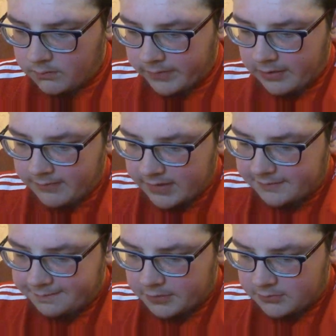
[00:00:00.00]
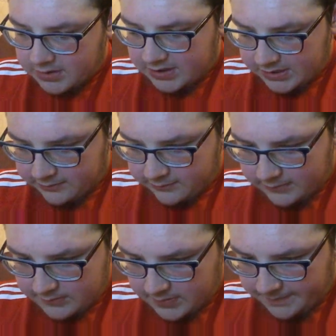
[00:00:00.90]
are already through to the next
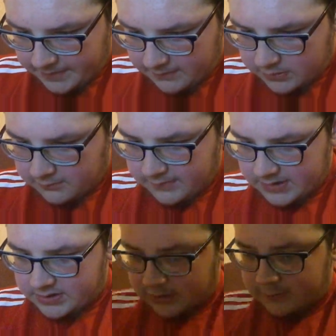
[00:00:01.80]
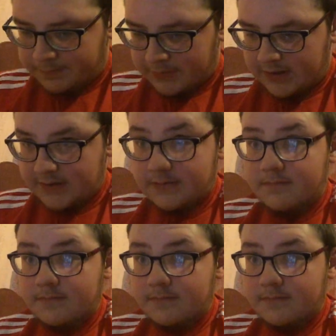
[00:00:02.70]
round. I think we should rest the good players.